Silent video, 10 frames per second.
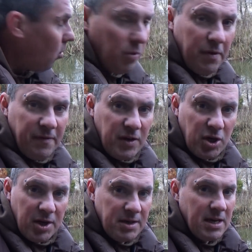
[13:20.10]
all the
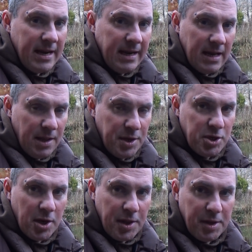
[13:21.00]
fish can take is
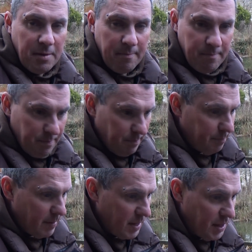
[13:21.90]
just
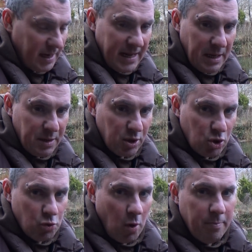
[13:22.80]
basically
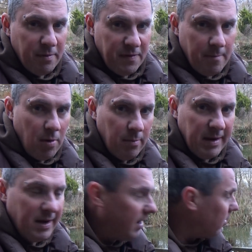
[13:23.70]
the drop of the bobbin